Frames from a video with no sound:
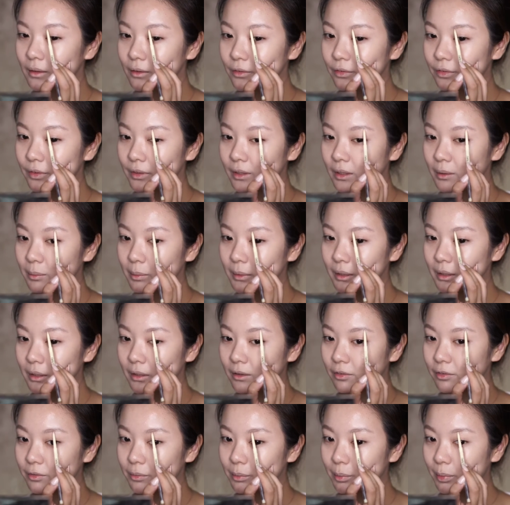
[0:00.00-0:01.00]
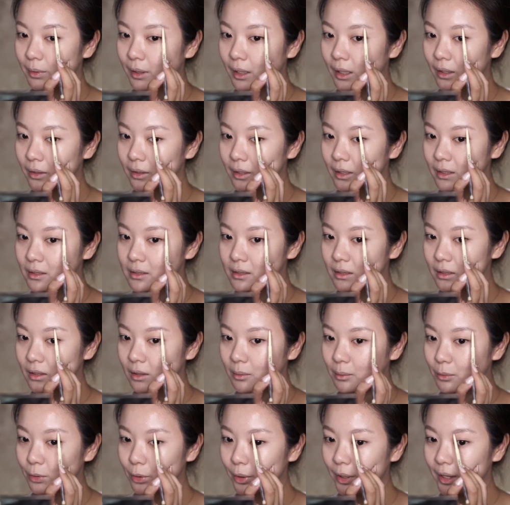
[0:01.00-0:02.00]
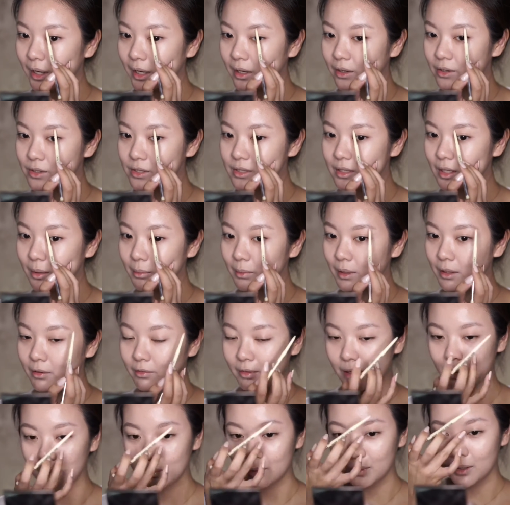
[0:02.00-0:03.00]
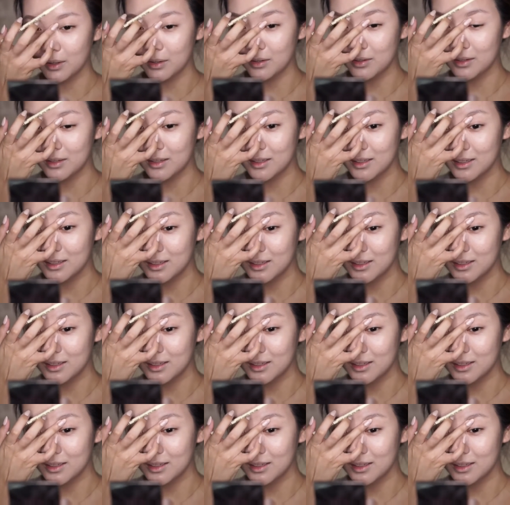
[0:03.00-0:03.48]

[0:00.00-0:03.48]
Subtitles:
I feel like my left brow has a lot more hairs than my right brow.